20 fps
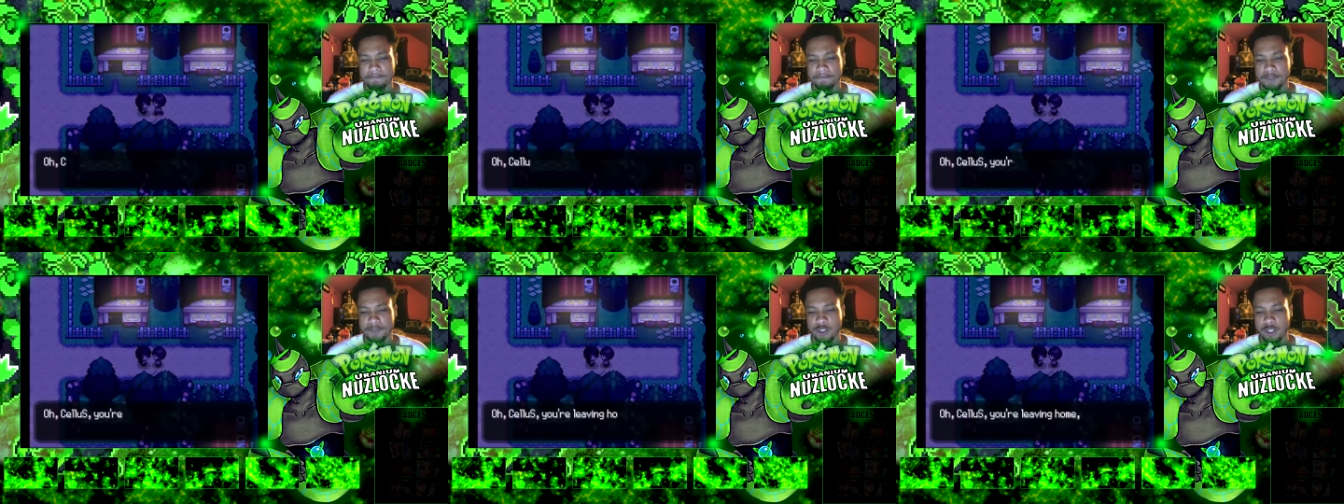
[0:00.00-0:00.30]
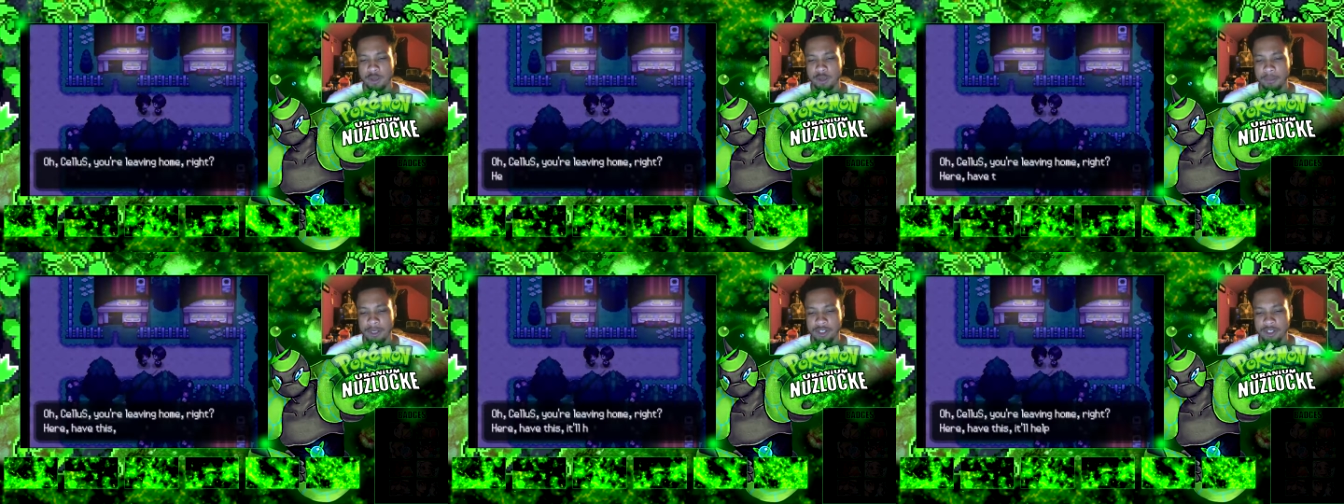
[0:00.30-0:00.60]
Yo,
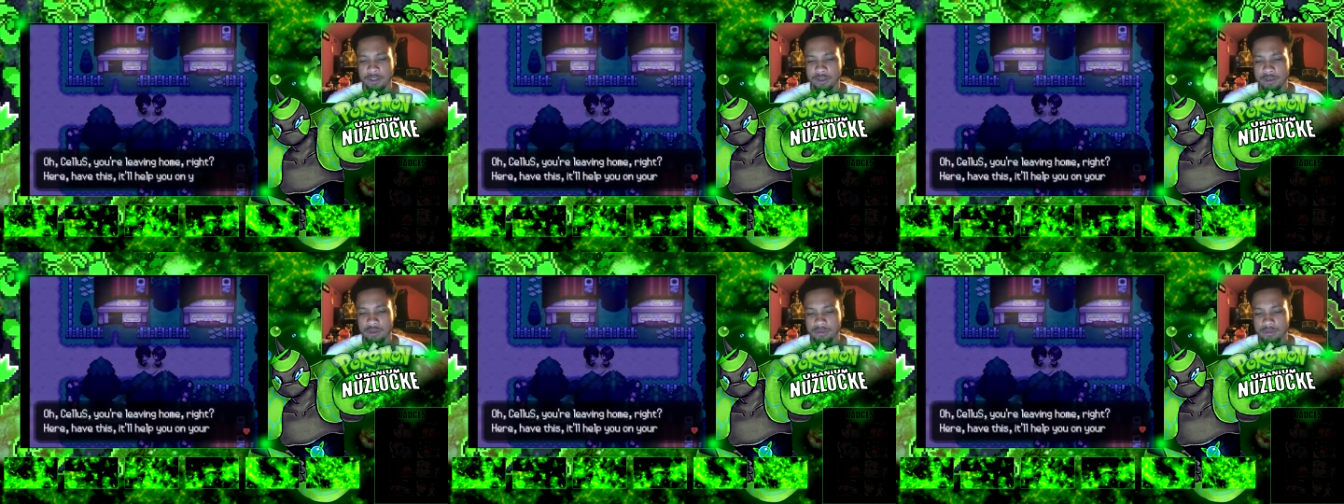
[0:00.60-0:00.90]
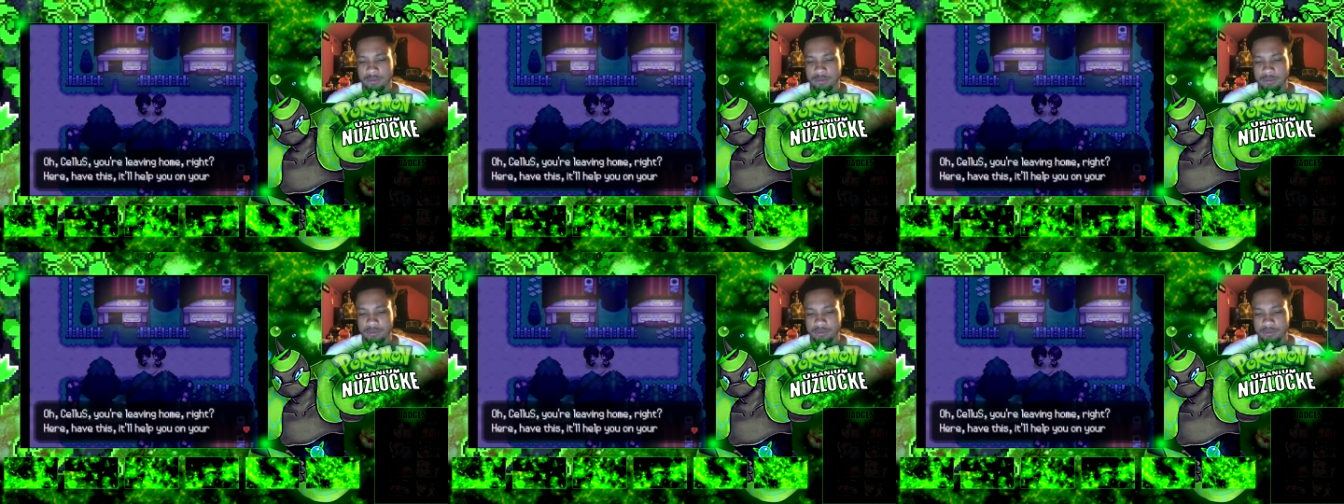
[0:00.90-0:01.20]
my dude.
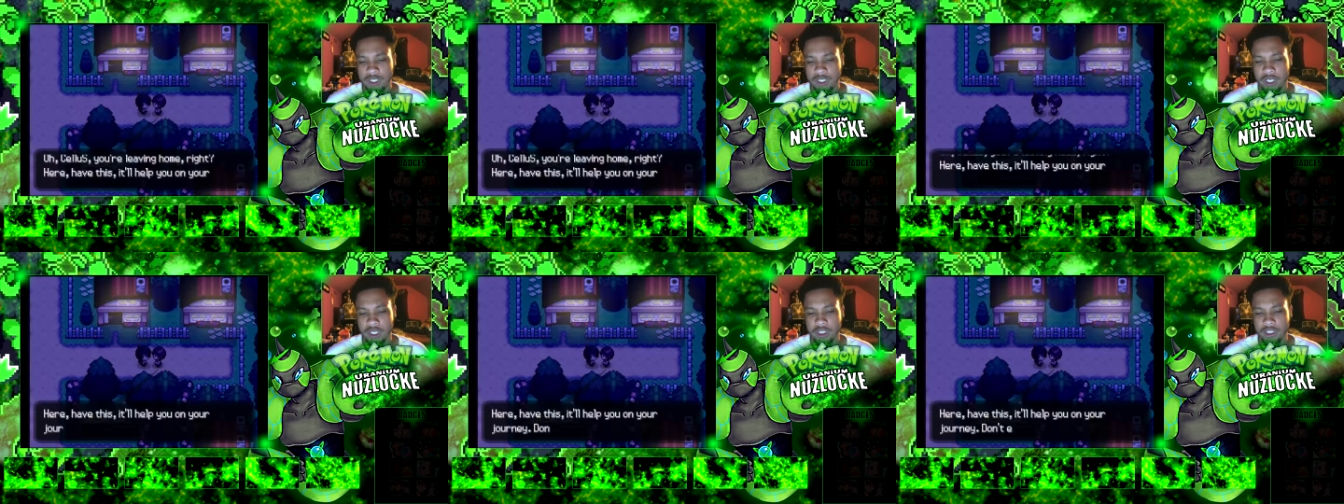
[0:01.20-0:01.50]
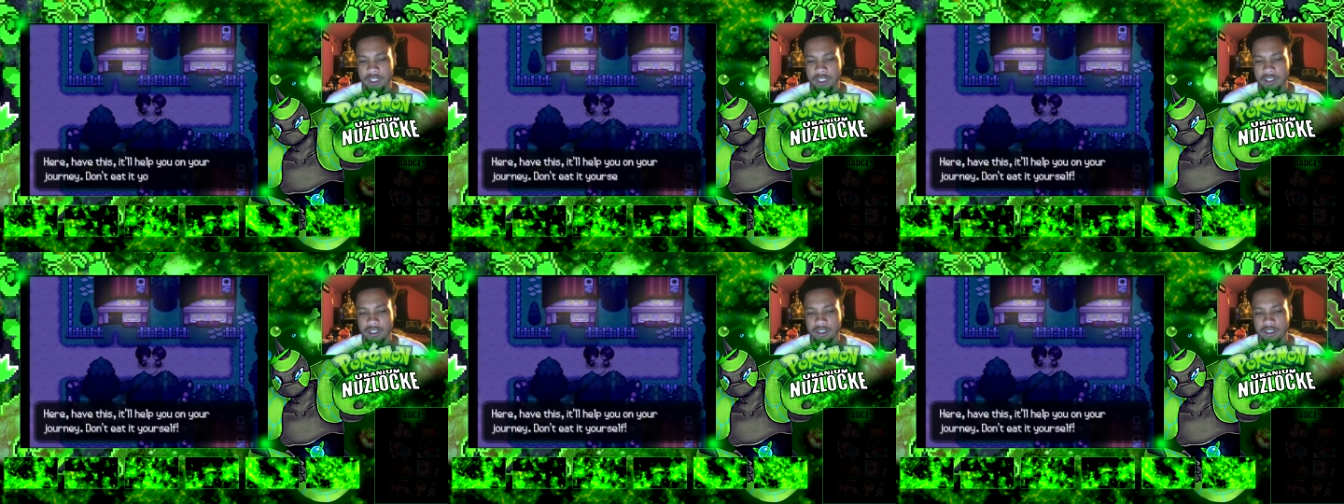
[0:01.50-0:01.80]
Yeah,
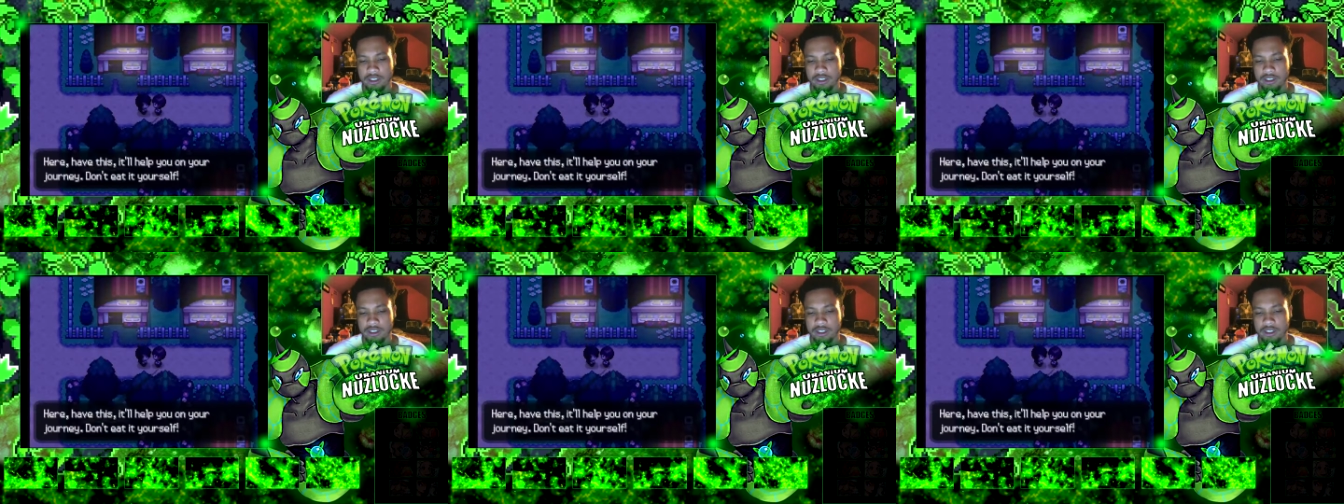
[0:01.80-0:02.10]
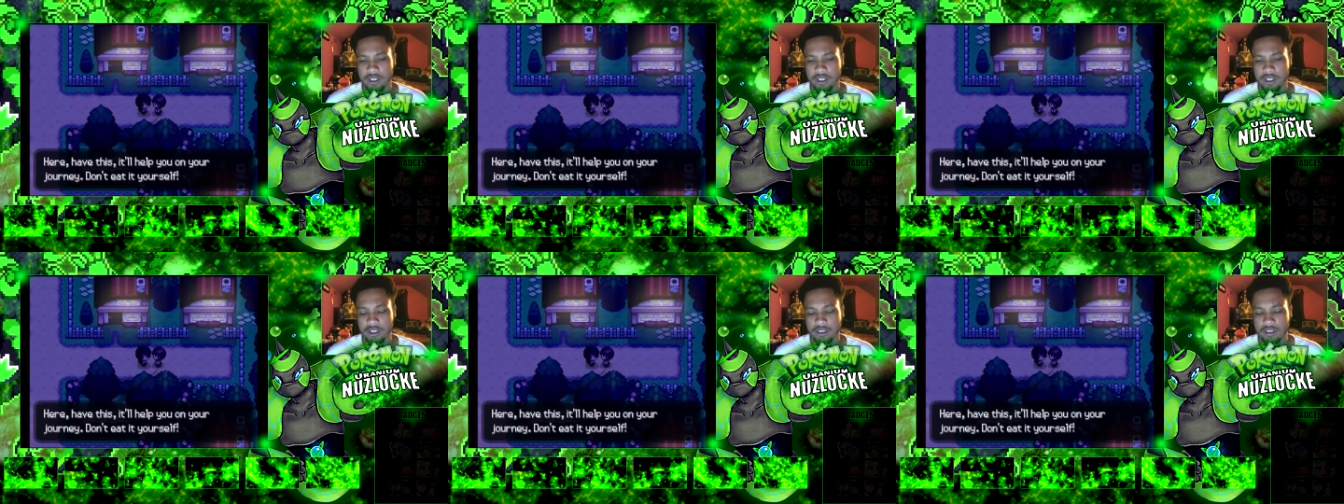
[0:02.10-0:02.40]
yeah,
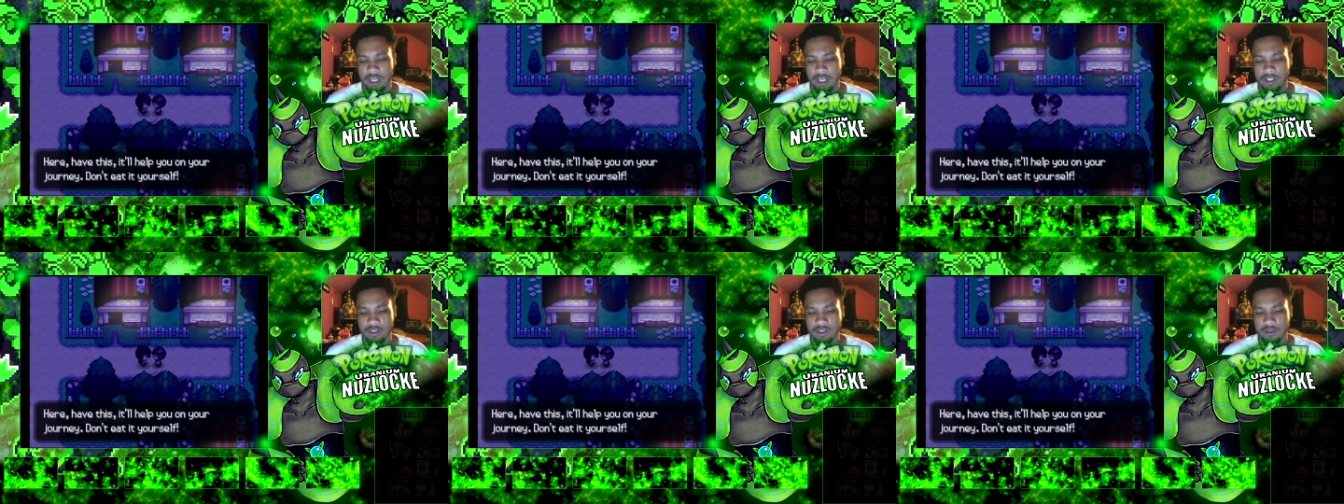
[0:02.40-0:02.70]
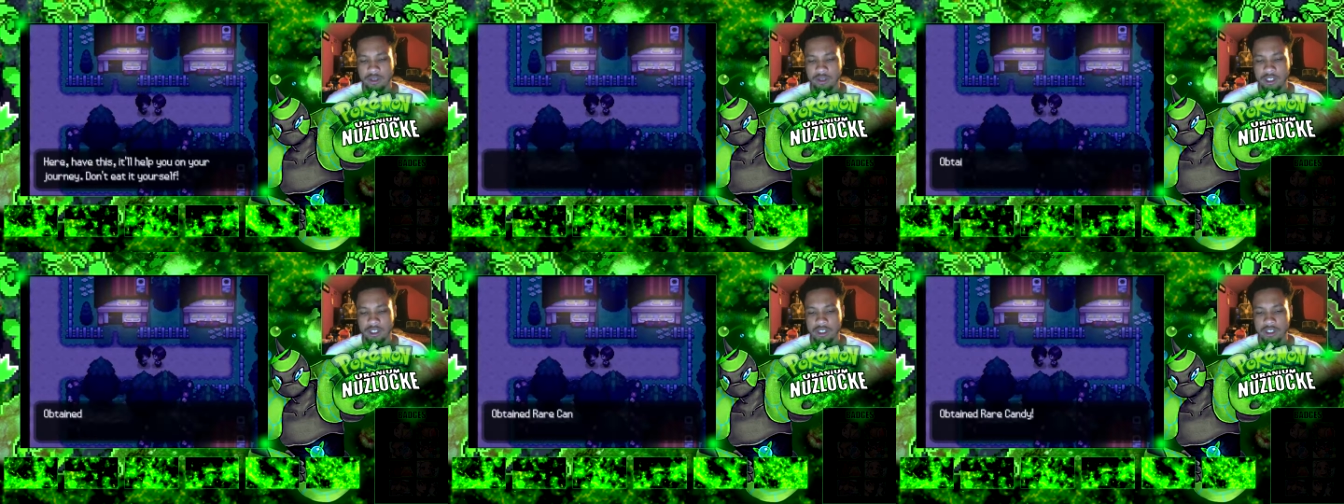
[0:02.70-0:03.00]
yeah. How you
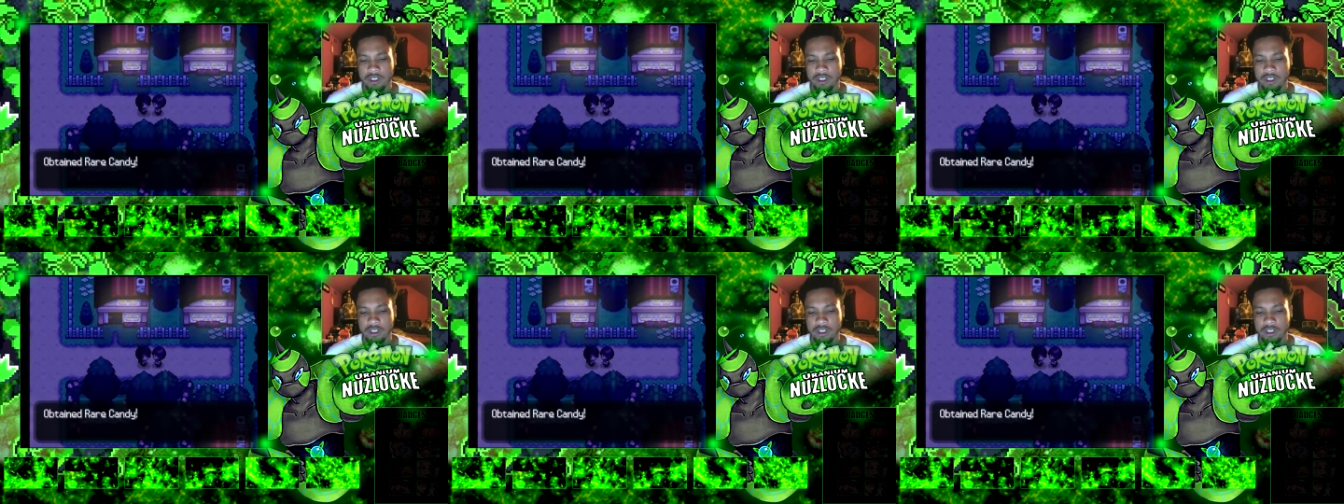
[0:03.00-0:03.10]
doing?